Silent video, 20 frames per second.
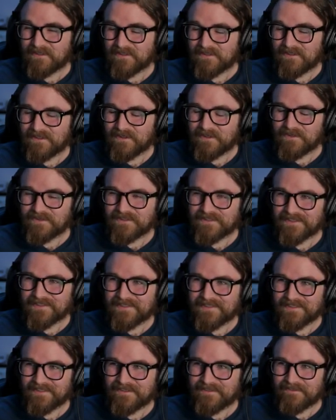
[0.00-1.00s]
the closing
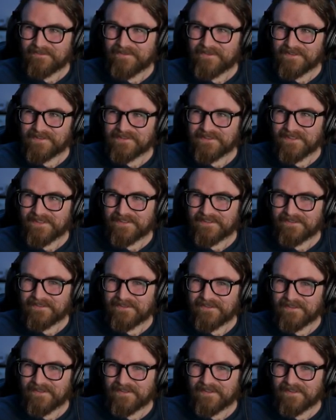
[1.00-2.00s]
of the cycle,
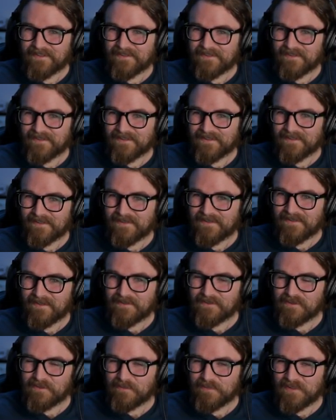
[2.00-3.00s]
and uh, the
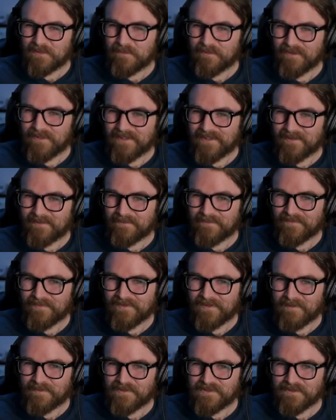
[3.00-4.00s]
two people that I'm
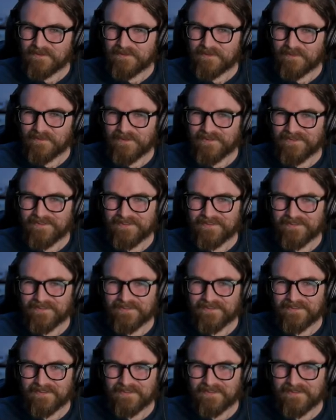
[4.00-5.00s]
I'm doing it with
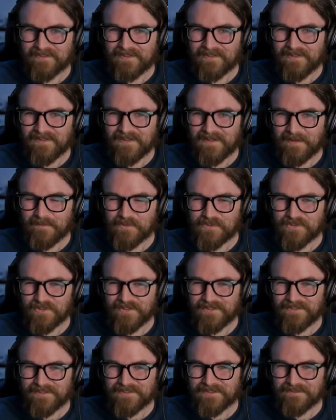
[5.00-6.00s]
here, I'm
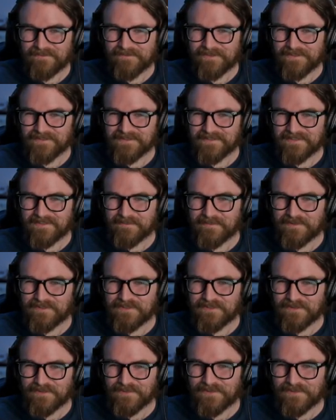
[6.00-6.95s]
trying to convince them to.